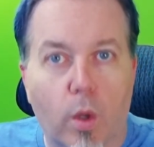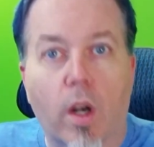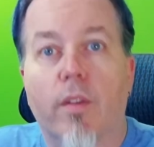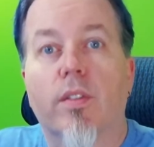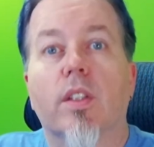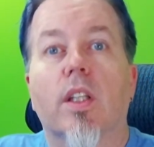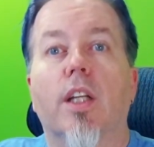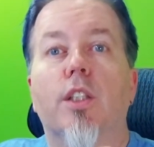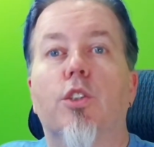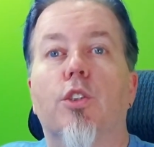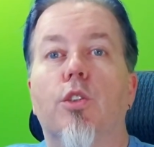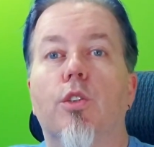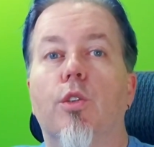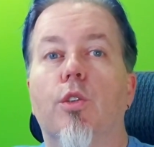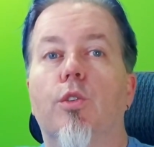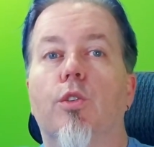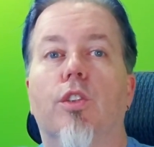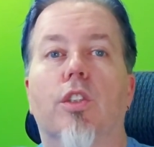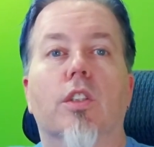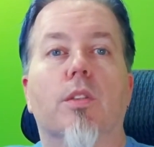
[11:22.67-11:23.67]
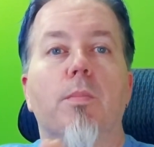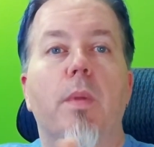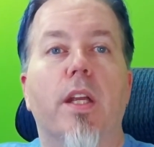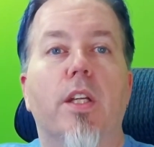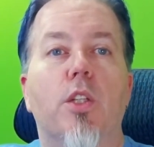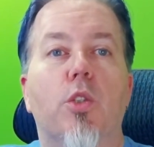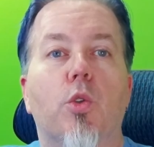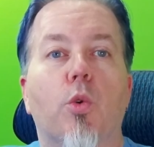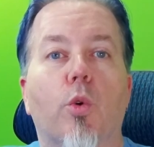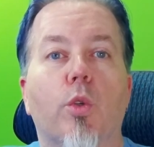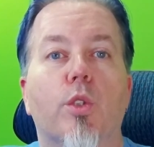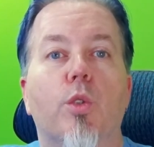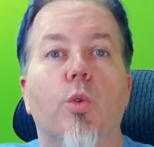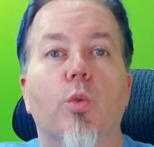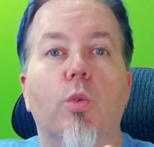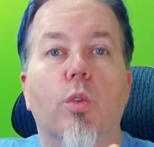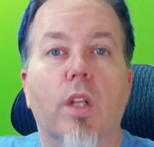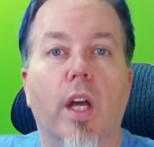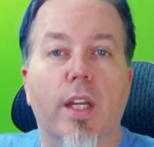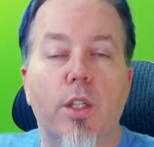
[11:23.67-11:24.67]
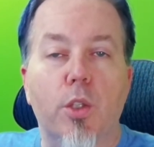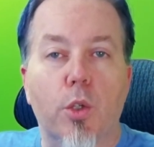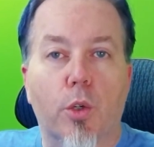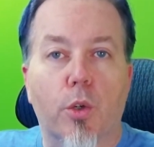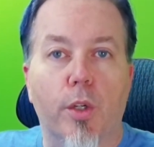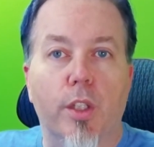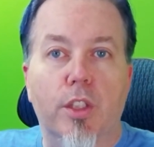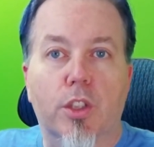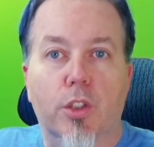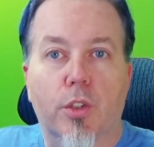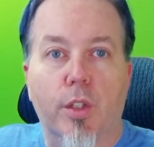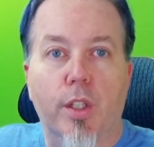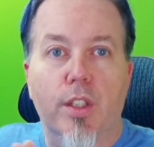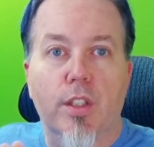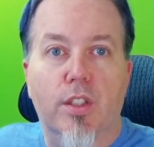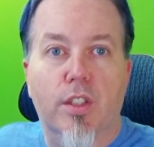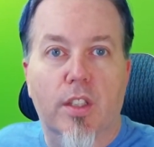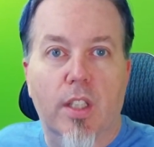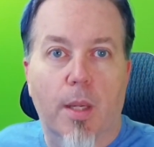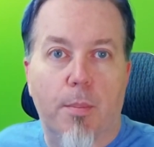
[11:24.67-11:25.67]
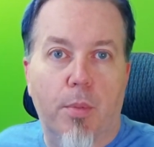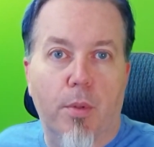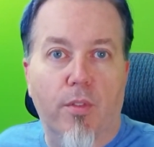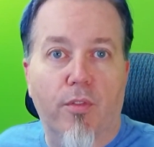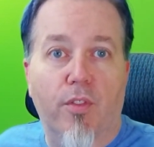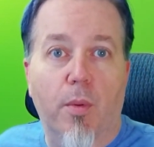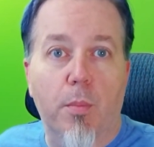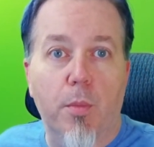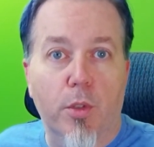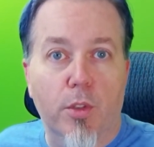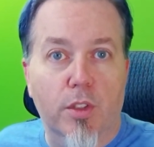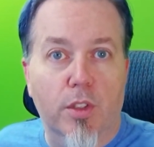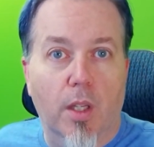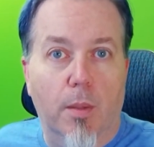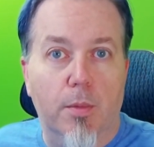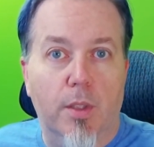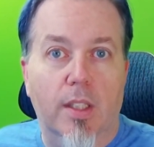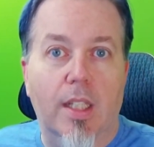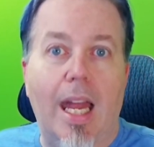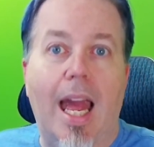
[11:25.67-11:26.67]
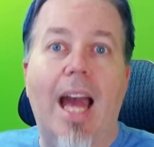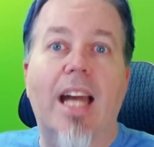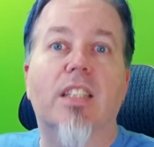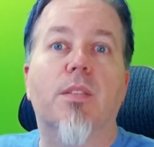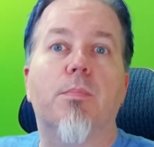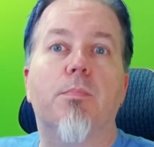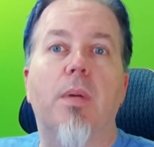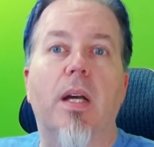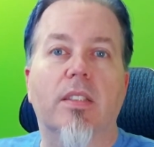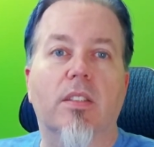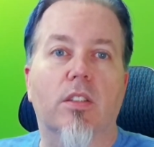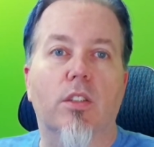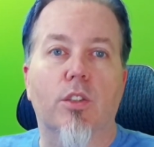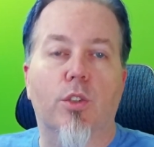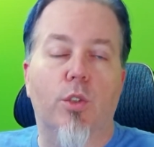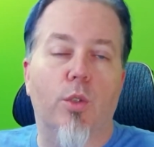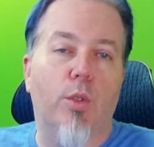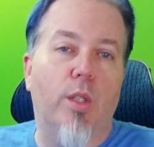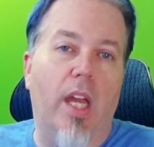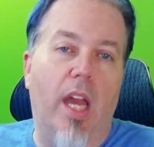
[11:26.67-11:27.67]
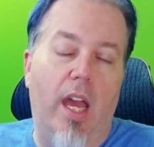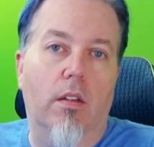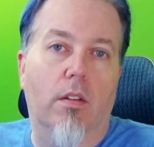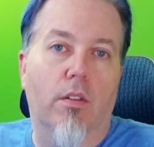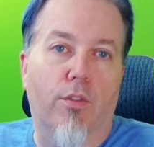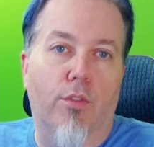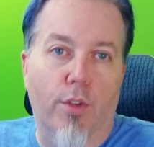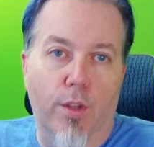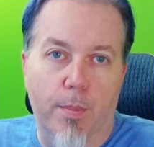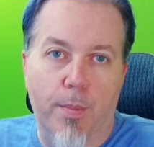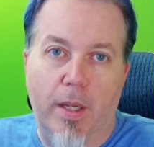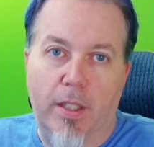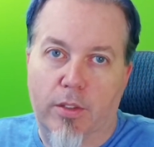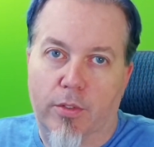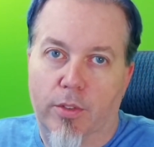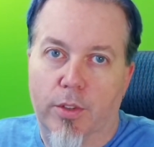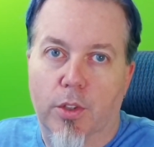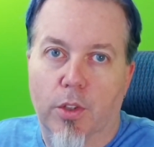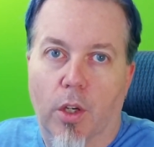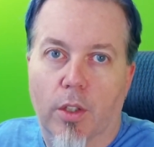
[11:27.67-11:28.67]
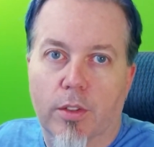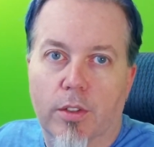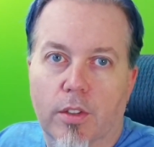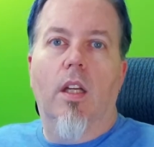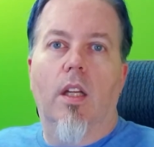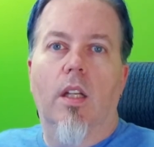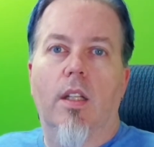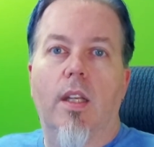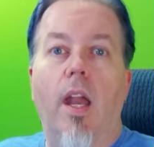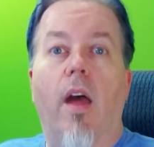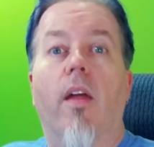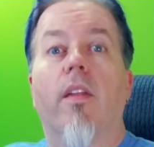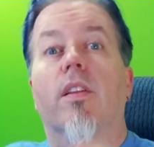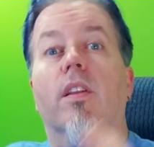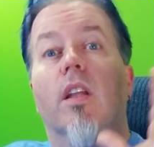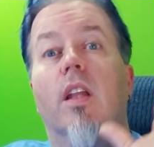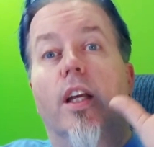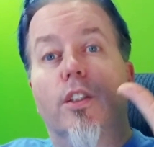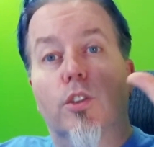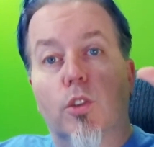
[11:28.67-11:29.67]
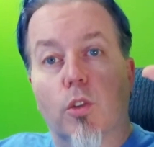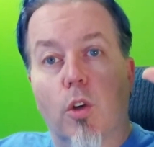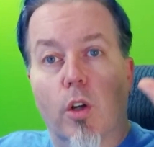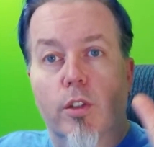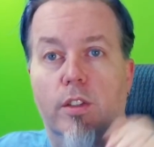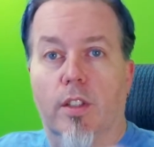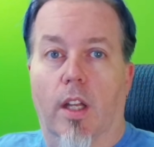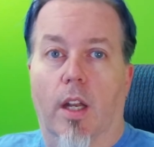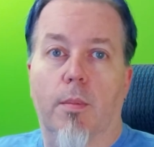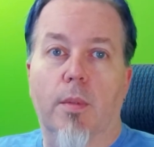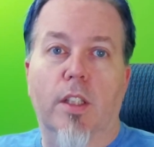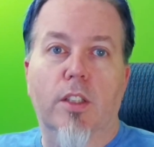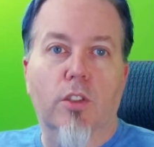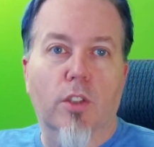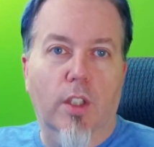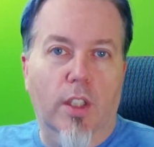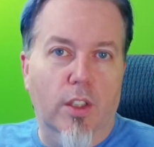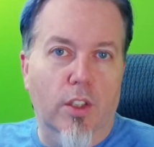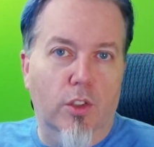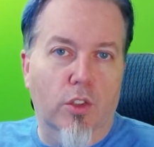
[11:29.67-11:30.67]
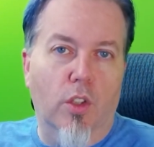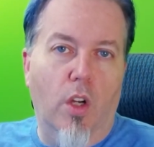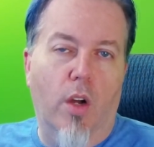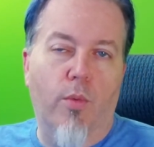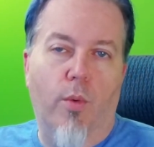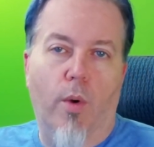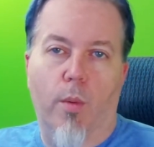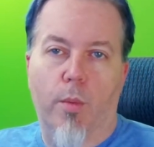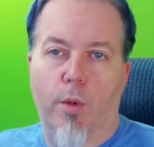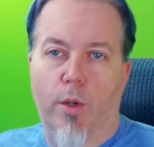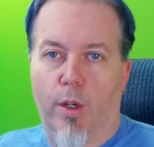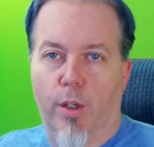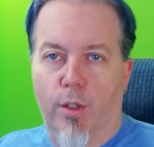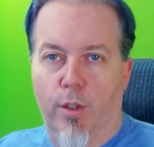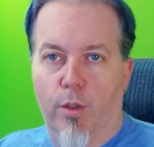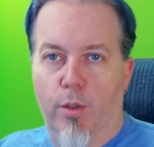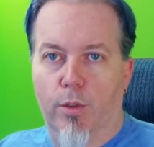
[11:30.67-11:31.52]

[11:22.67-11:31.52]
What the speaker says: lights you use, just make sure to light your green screen separate from your subject as best as you can for the best results. Now that the lights are all set up, let's look at the software we're going to use.